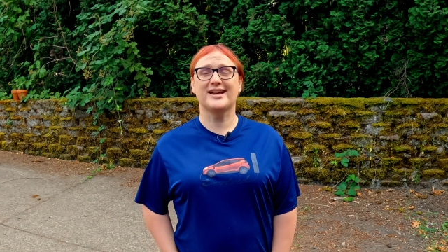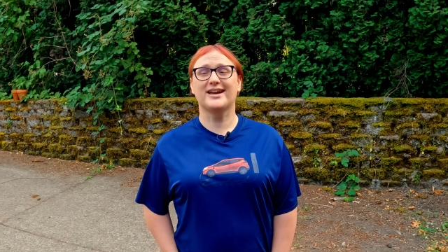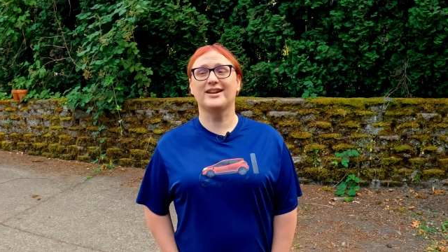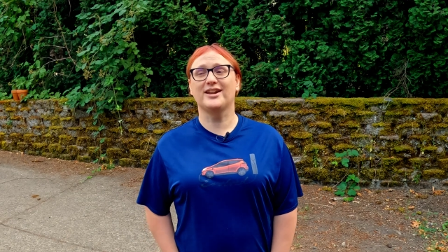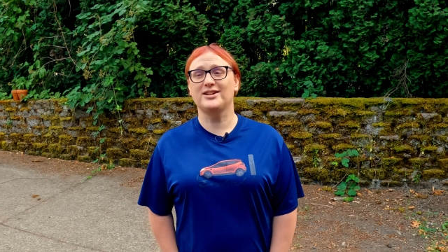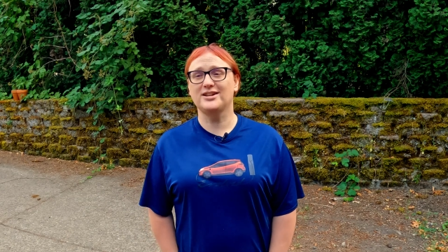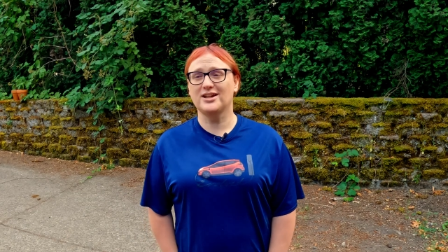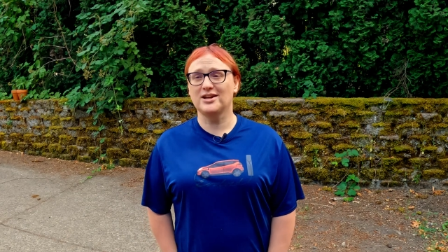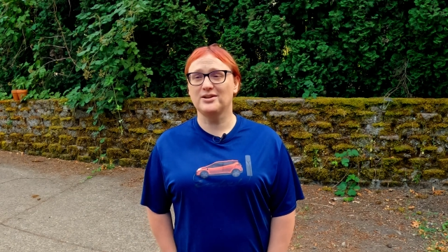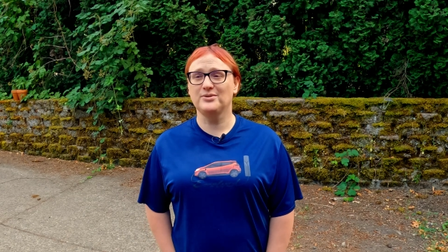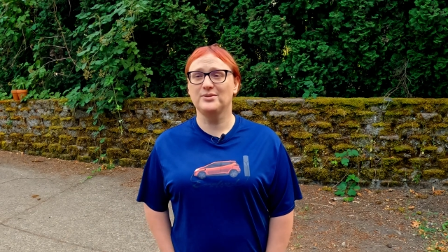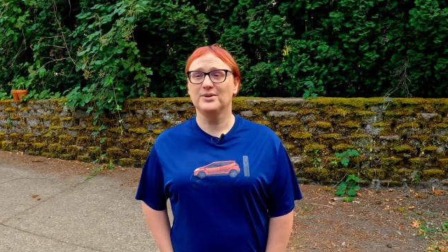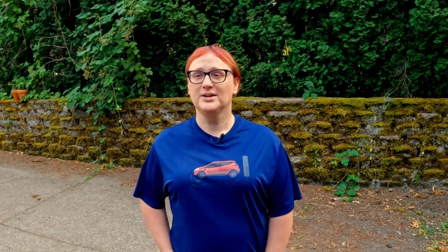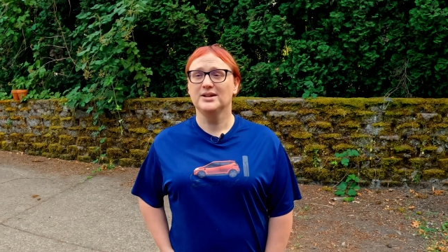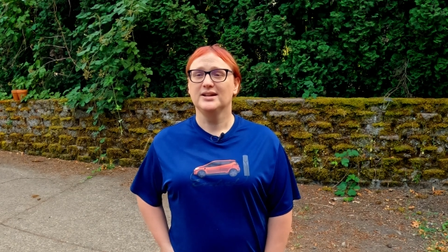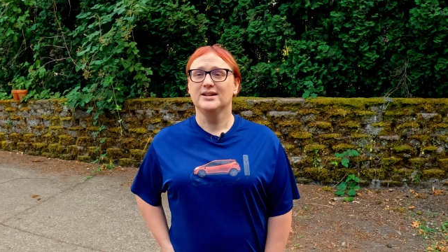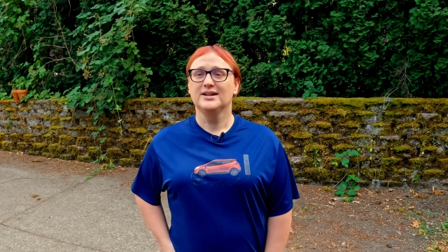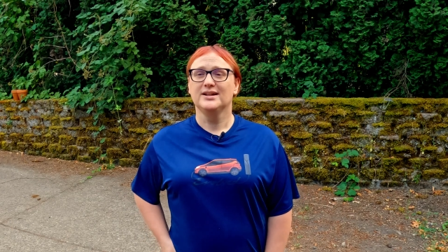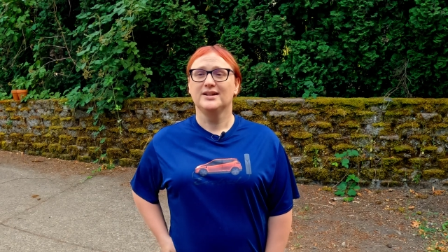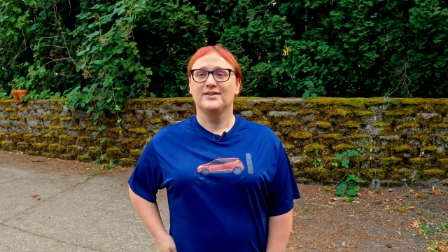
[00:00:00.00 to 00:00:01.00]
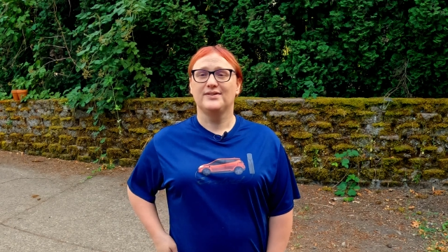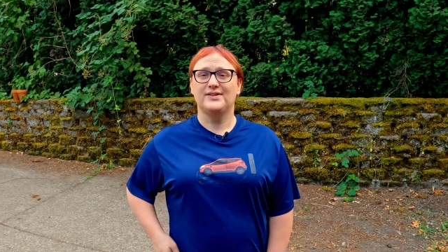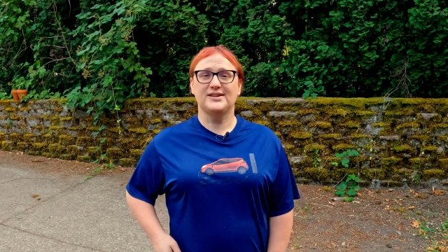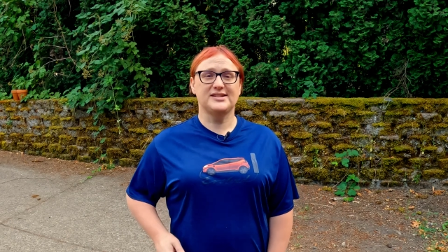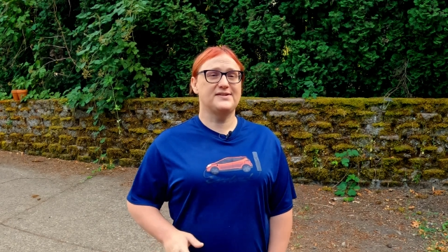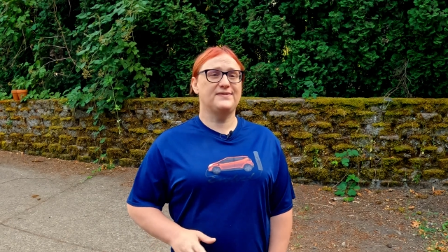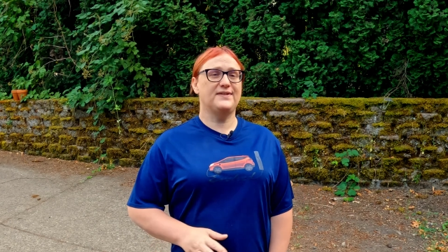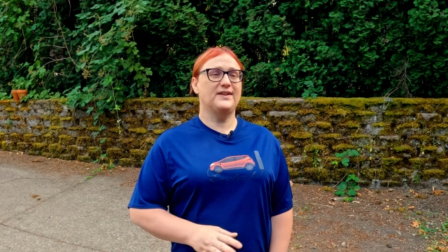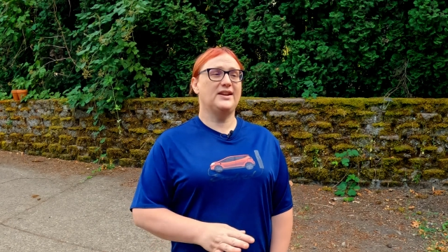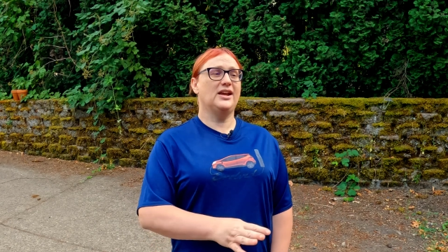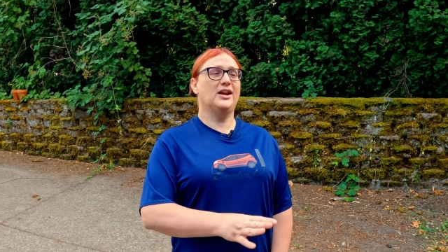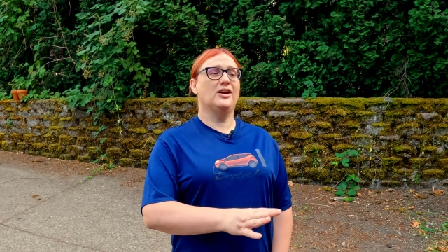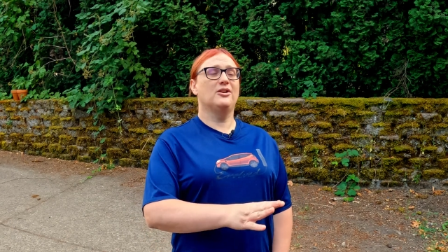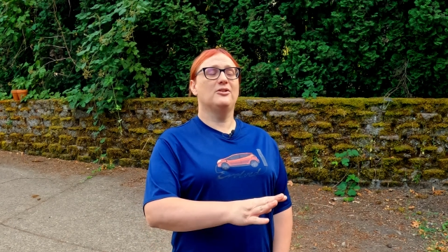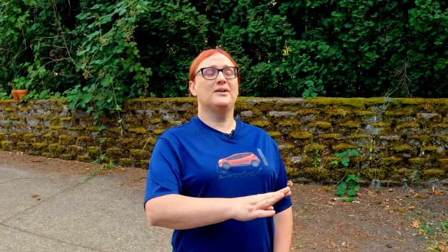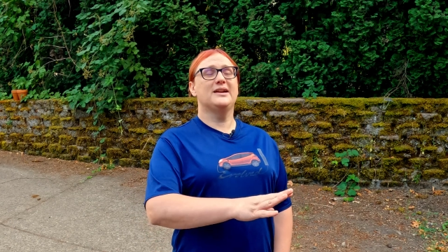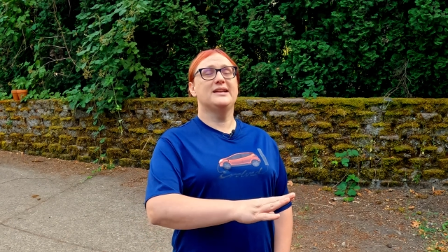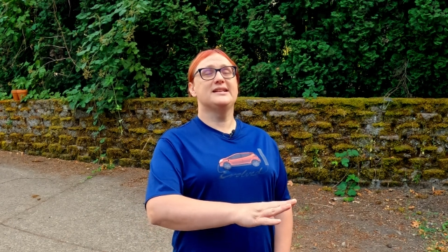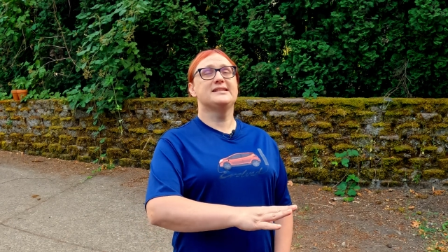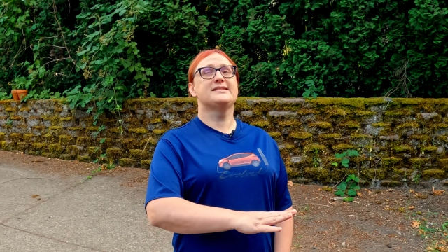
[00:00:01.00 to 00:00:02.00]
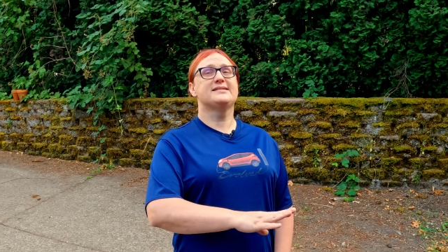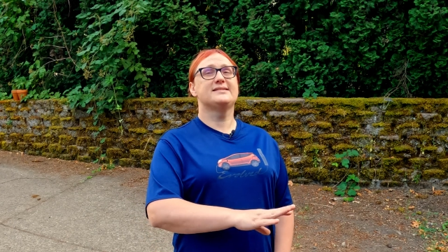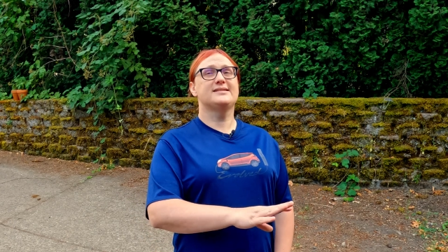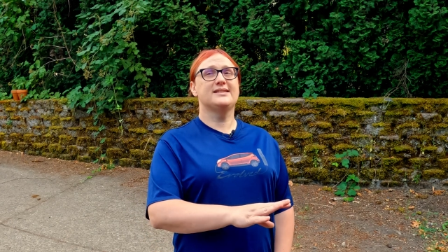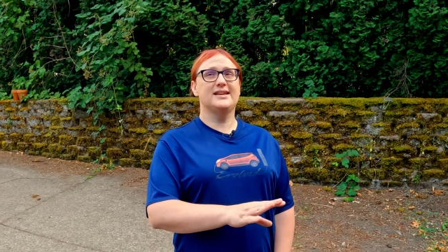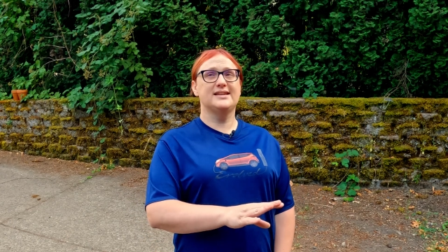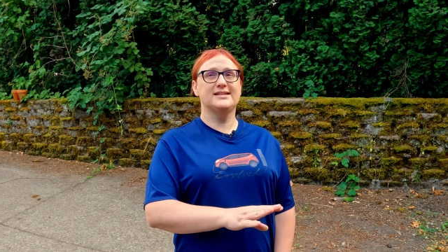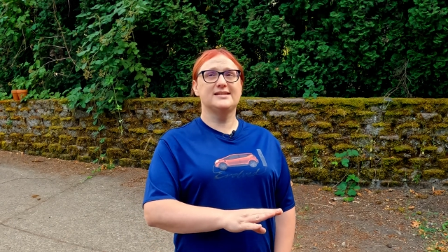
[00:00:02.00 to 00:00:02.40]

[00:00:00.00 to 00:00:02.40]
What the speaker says: And I know this video is